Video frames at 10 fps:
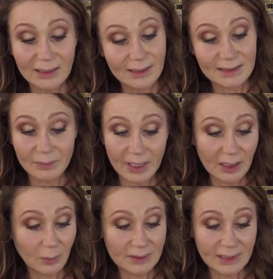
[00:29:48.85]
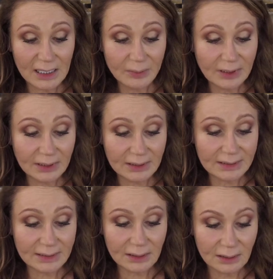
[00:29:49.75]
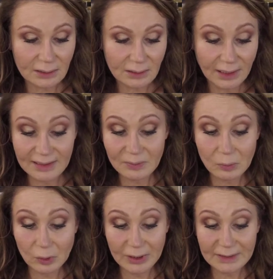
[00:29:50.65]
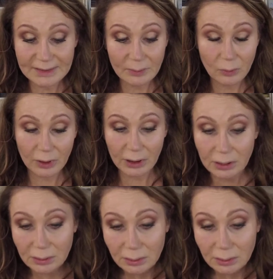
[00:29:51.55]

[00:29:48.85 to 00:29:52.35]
Doesn't matter what time it is, it's morning somewhere.